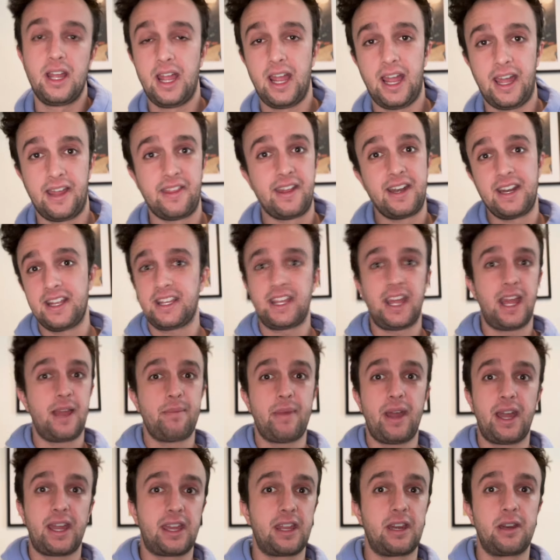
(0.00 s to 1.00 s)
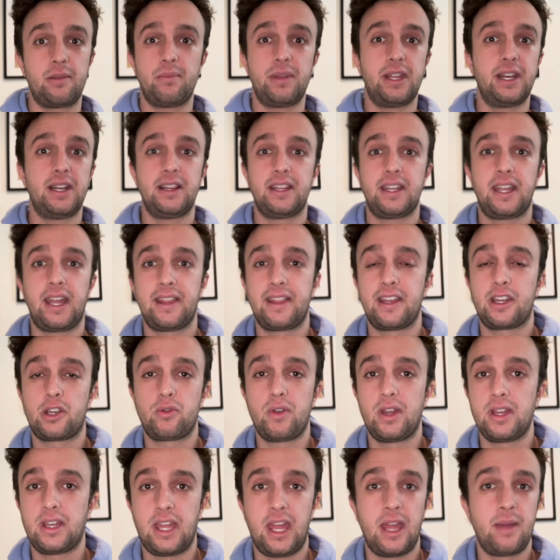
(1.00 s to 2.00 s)
and then he came back and immediately had that
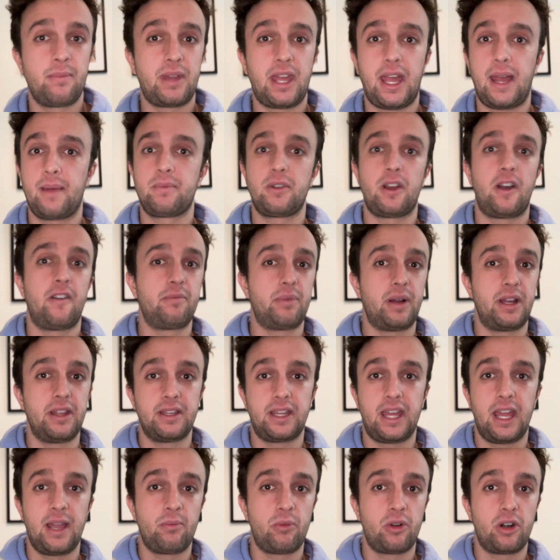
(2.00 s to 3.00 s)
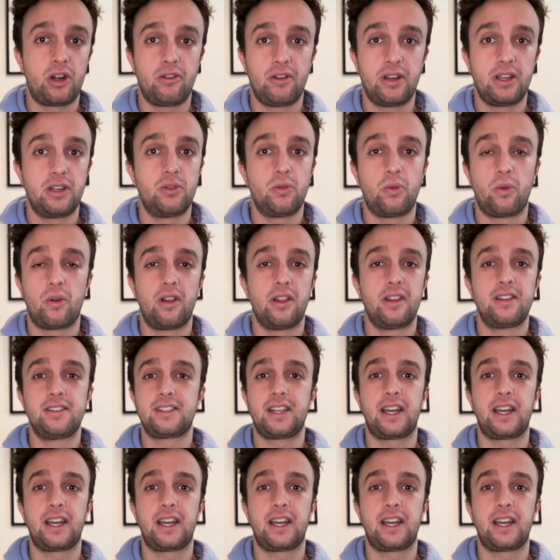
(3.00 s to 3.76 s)
great game capped off by the game winner in New Orleans.